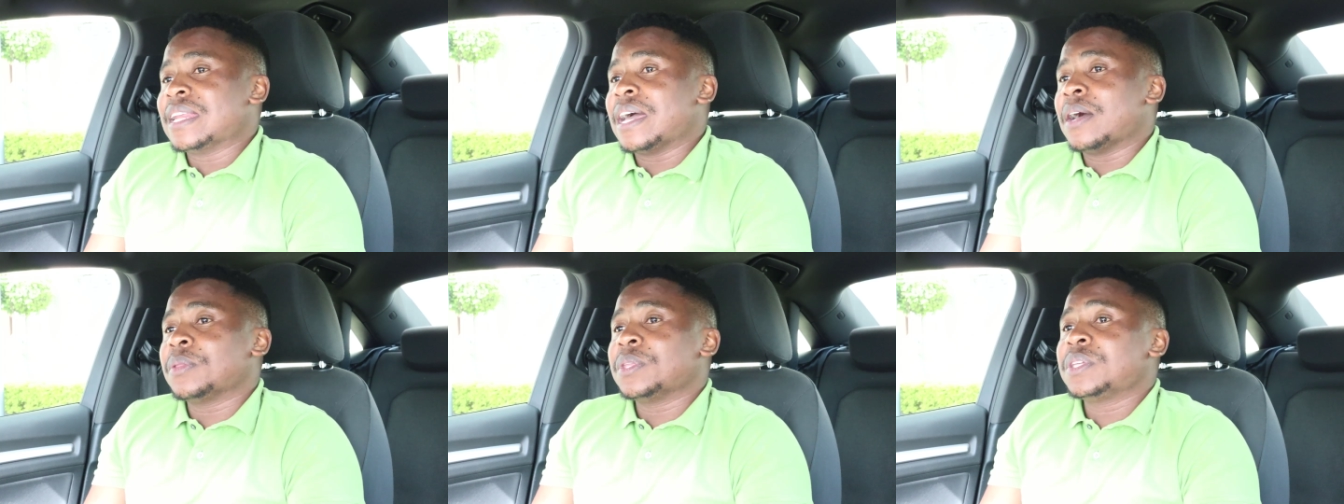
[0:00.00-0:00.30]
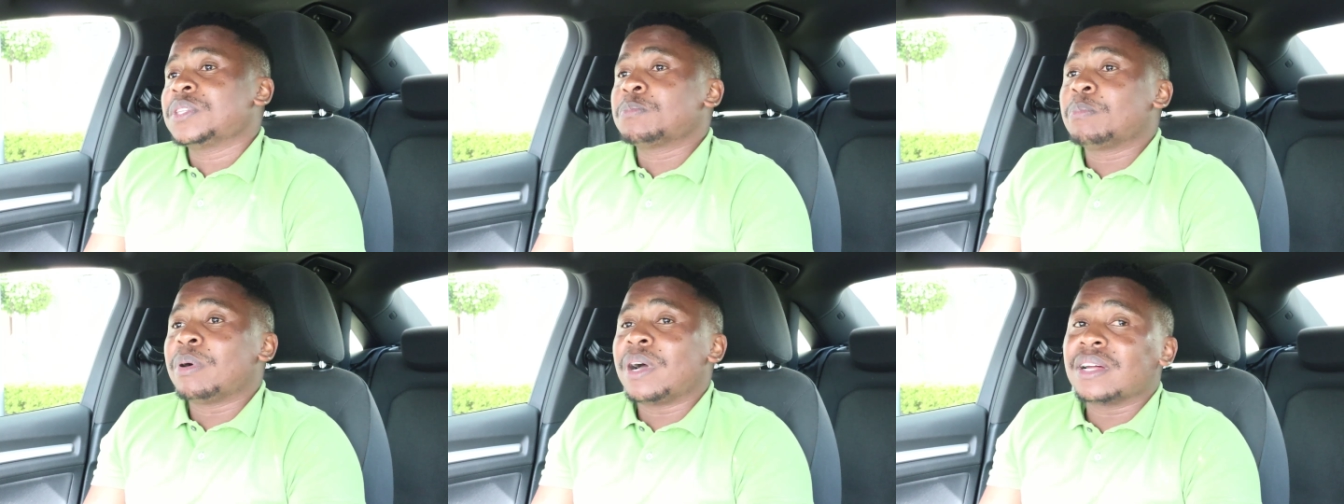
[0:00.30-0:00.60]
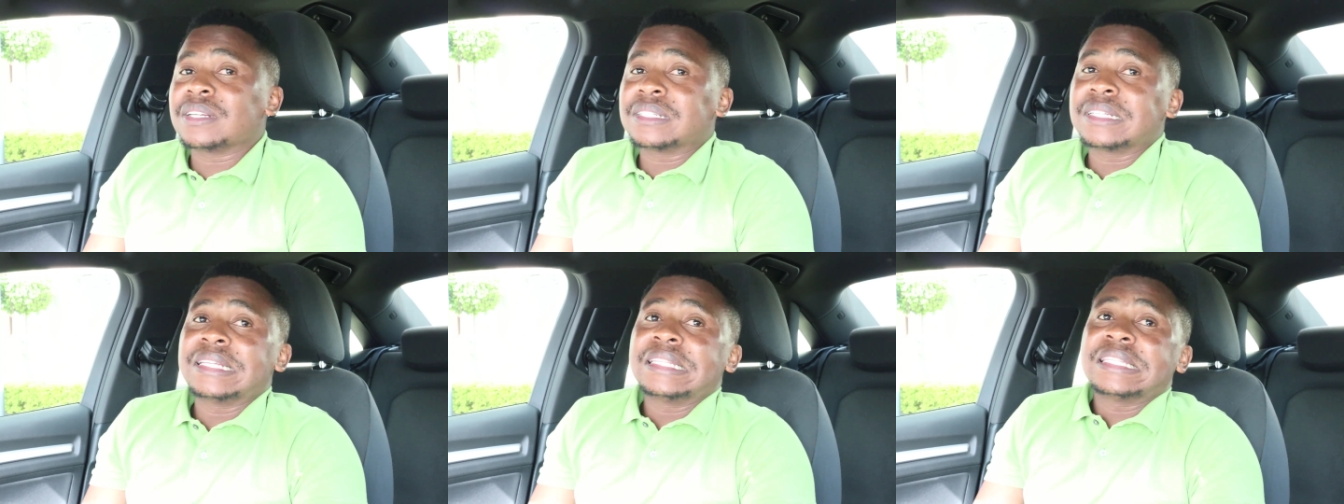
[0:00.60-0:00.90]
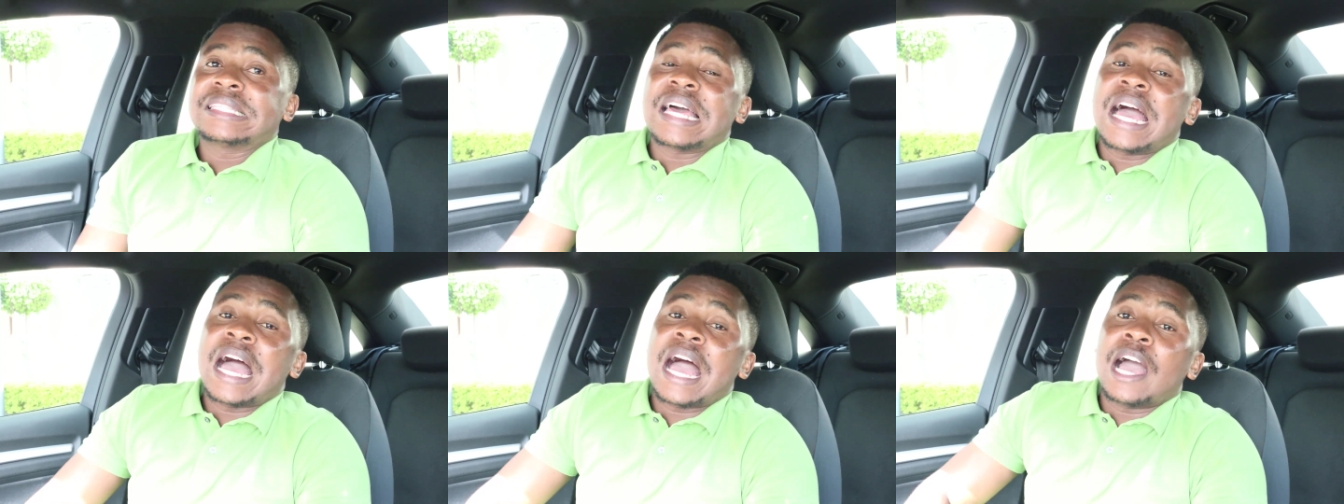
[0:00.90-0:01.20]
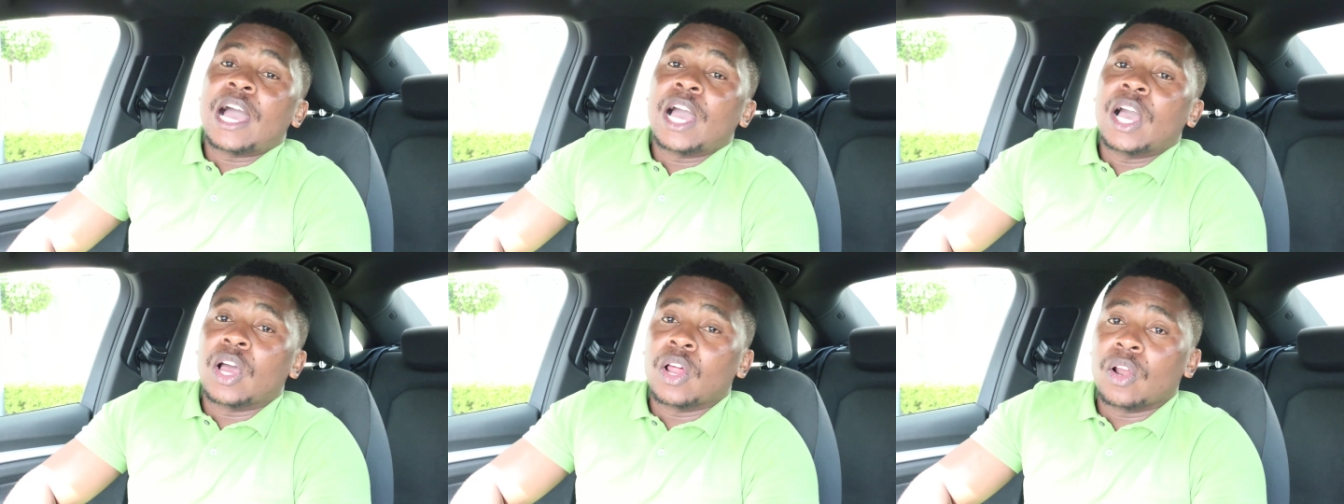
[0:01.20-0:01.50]
Now, these patents
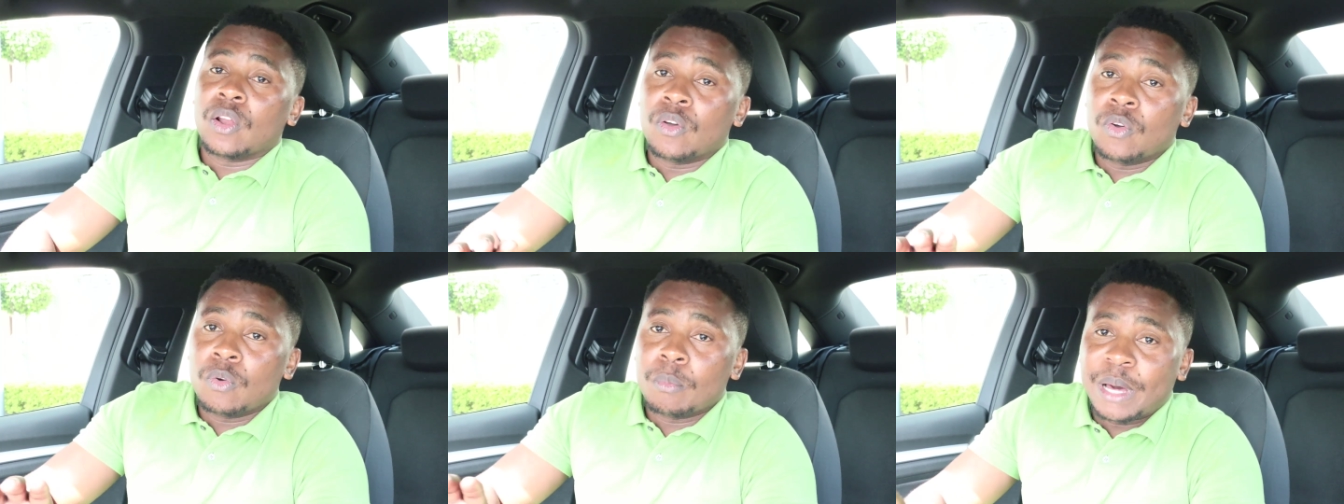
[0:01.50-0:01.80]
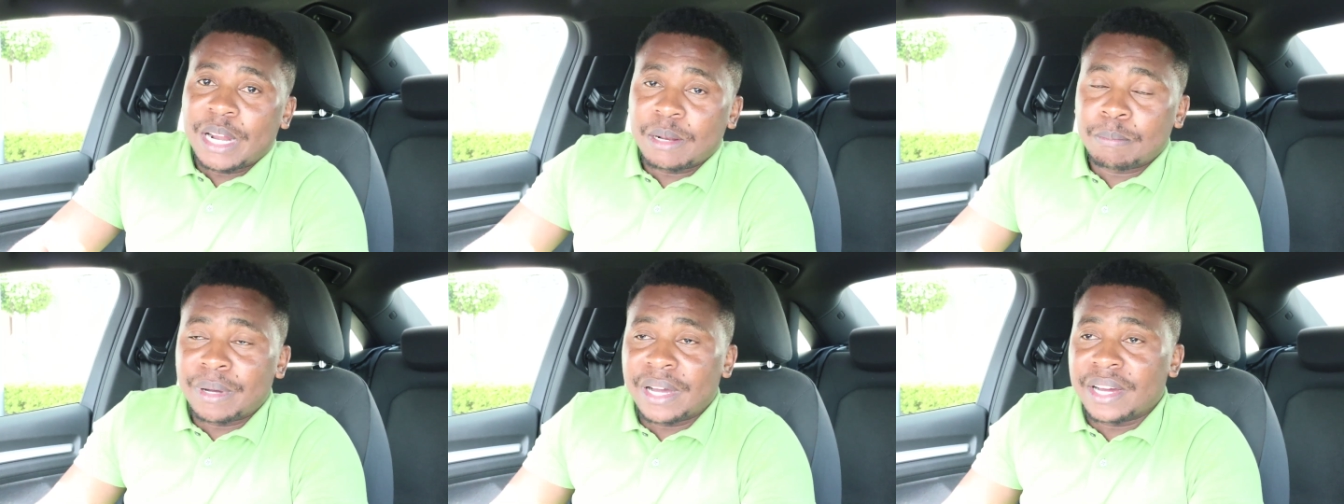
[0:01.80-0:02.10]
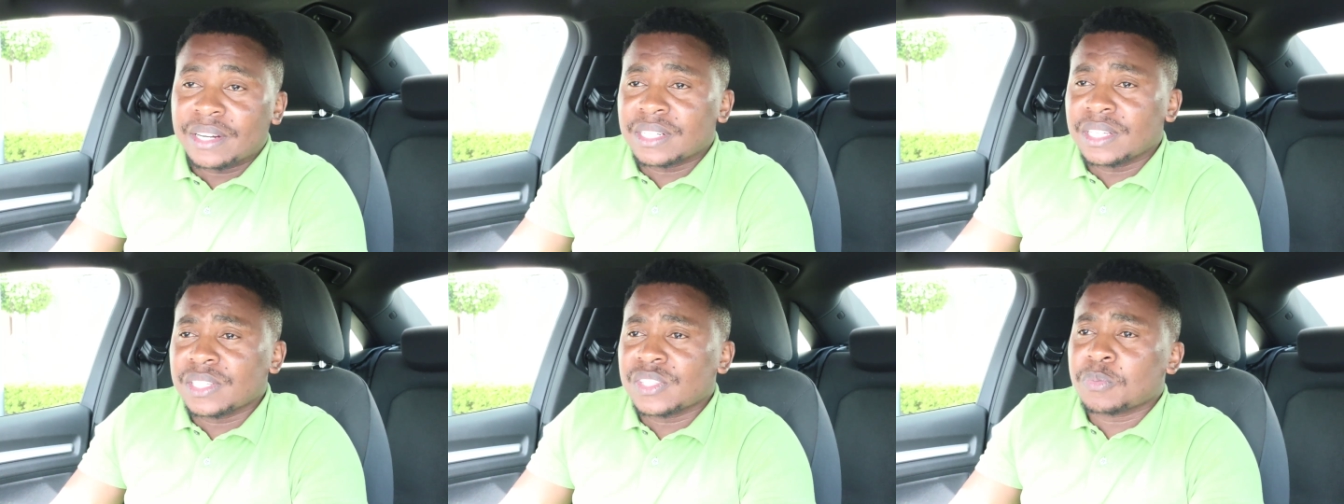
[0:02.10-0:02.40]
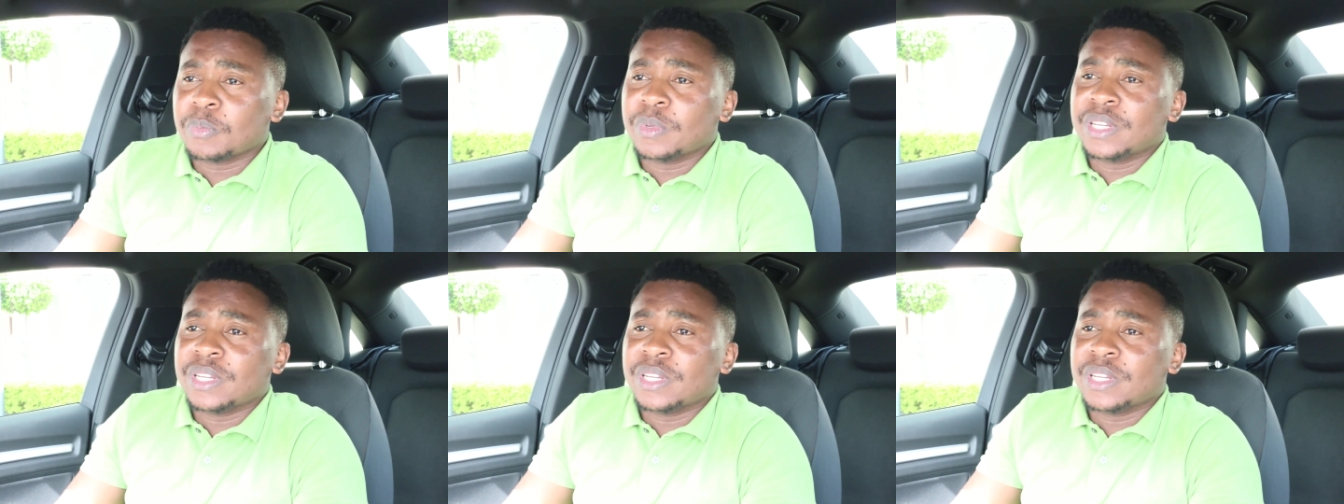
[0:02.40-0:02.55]
are global patents,